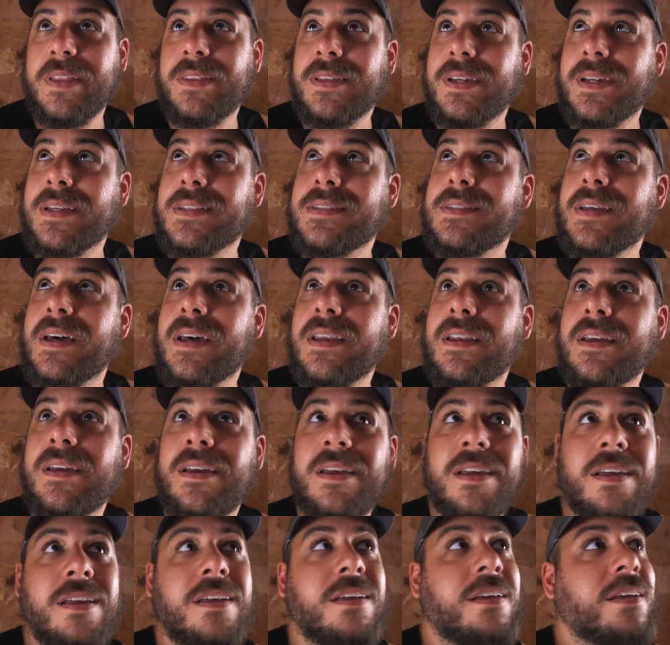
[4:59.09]
I think it said.
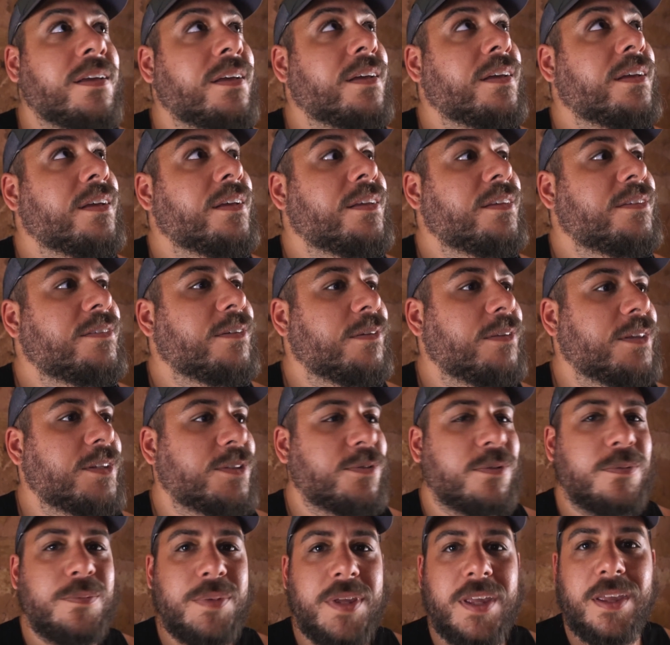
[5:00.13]
So
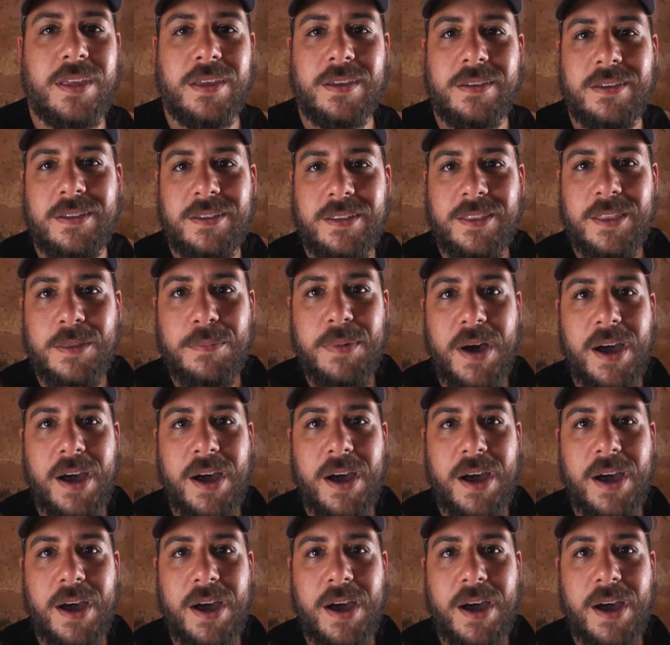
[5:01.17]
this would be the